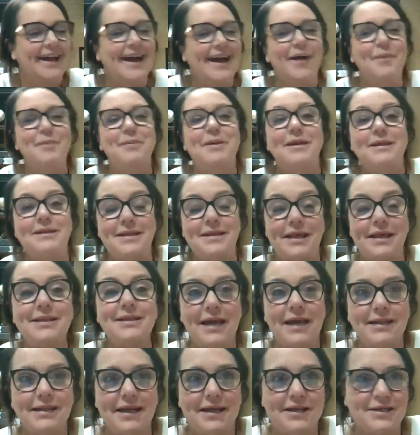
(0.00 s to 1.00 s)
I'm going to
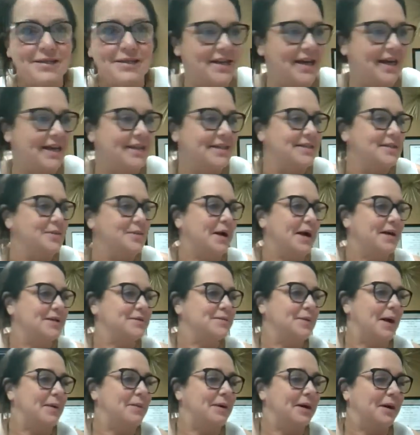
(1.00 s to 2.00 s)
take that as a yes. You
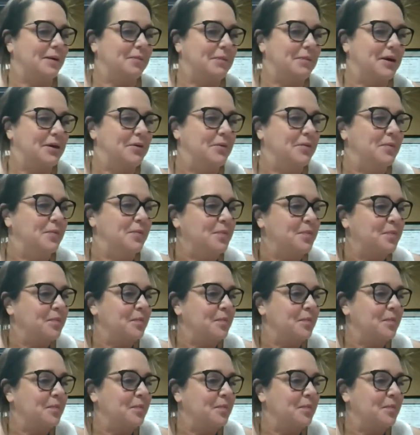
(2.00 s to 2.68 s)
guys might be on mute.